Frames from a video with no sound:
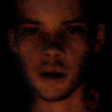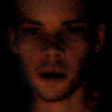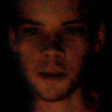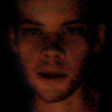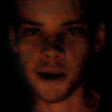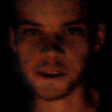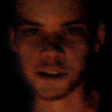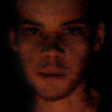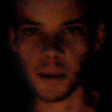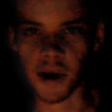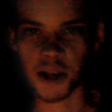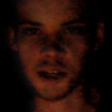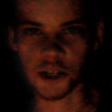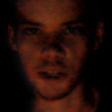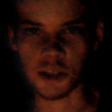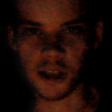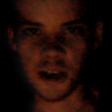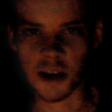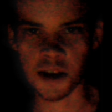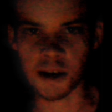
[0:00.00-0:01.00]
And not to
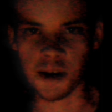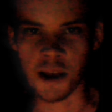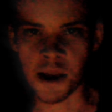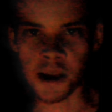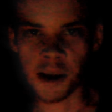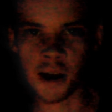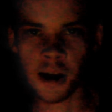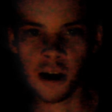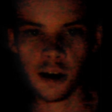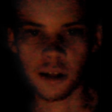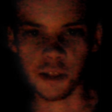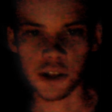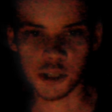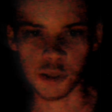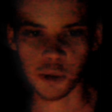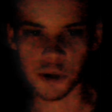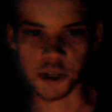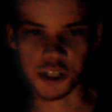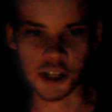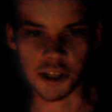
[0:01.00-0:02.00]
mention the ending, the
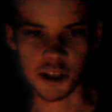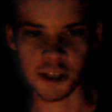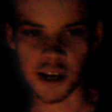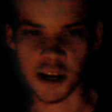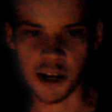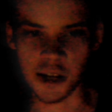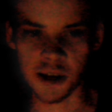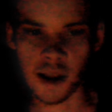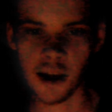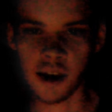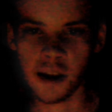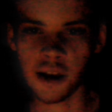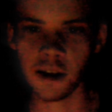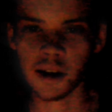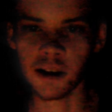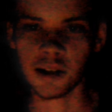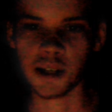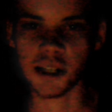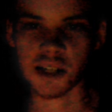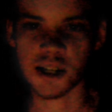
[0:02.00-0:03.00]
twist at the end.
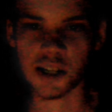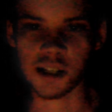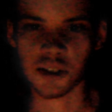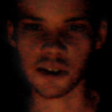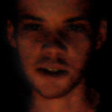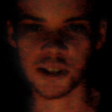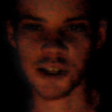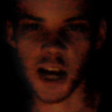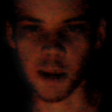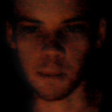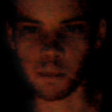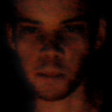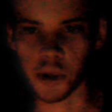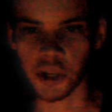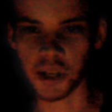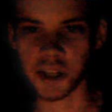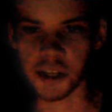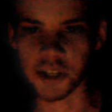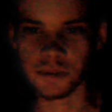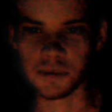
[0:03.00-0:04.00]
Okay, it turns out
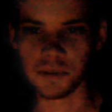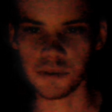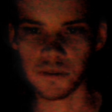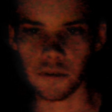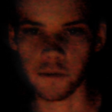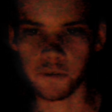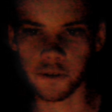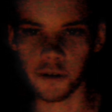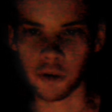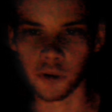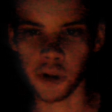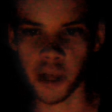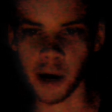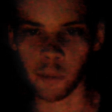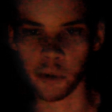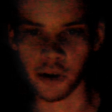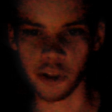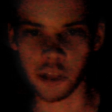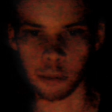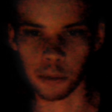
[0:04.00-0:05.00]
Billy filled
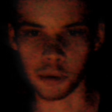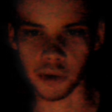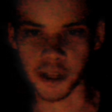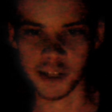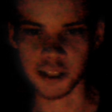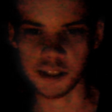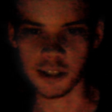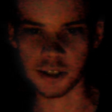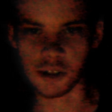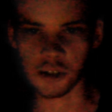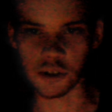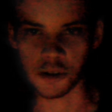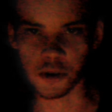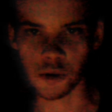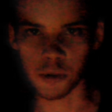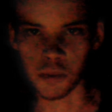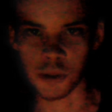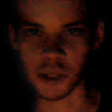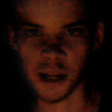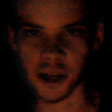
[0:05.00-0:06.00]
out one of the plankton
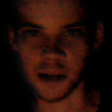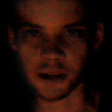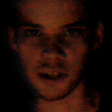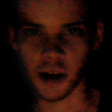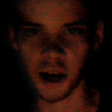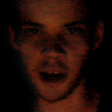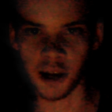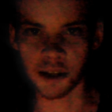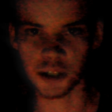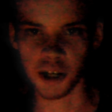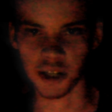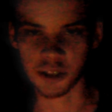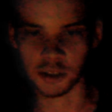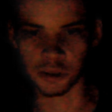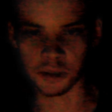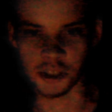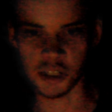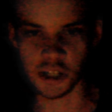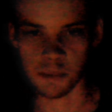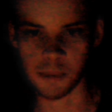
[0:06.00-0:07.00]
tubes that
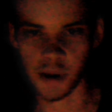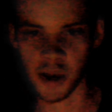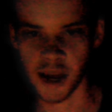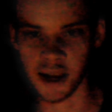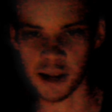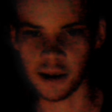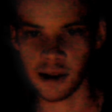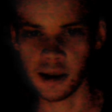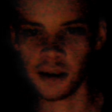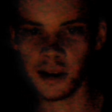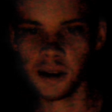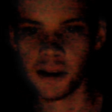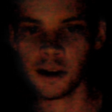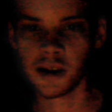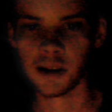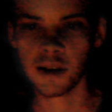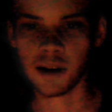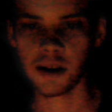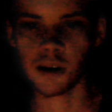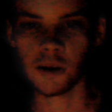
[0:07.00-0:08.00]
Dr. Deep had
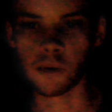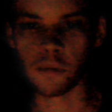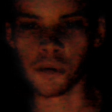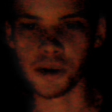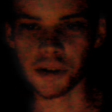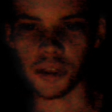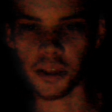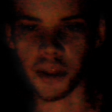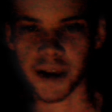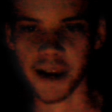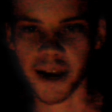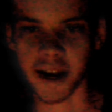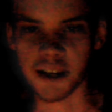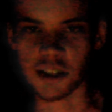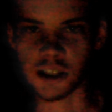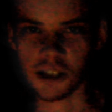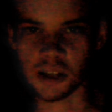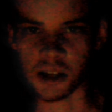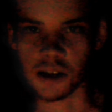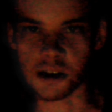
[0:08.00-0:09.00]
with like
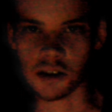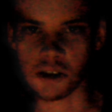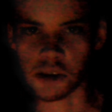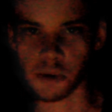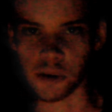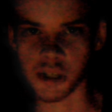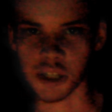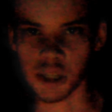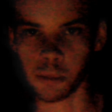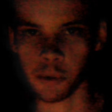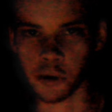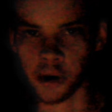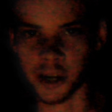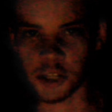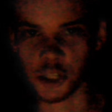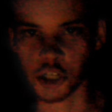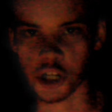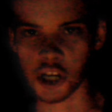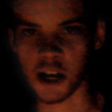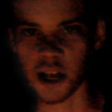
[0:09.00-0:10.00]
iced tea so he could
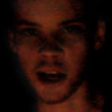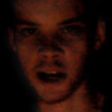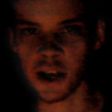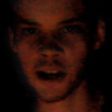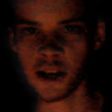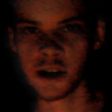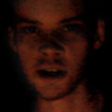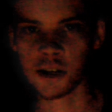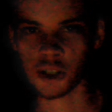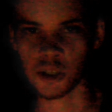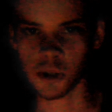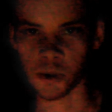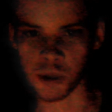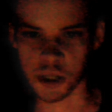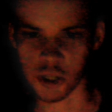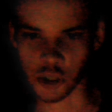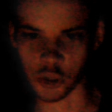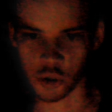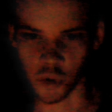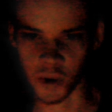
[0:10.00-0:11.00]
prank Sheeta, so he
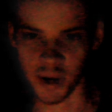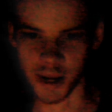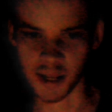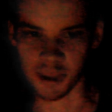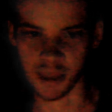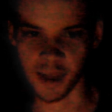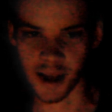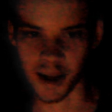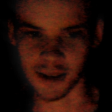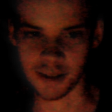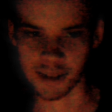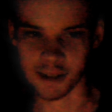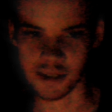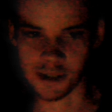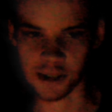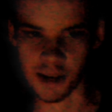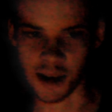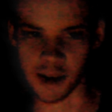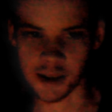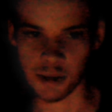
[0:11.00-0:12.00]
just drank that
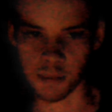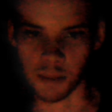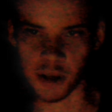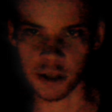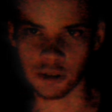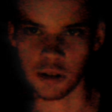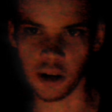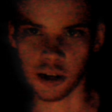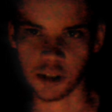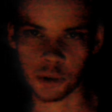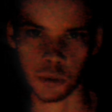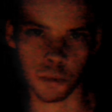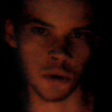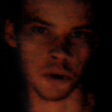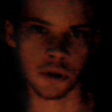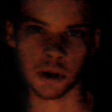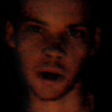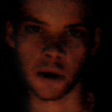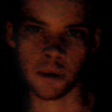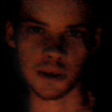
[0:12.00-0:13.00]
instead to make Dr.
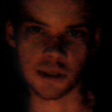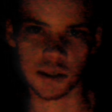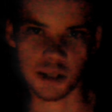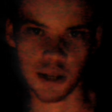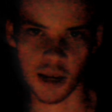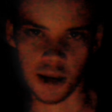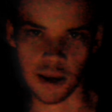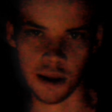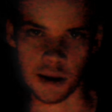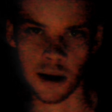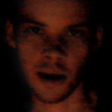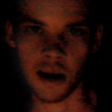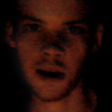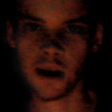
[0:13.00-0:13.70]
Ritter go insane.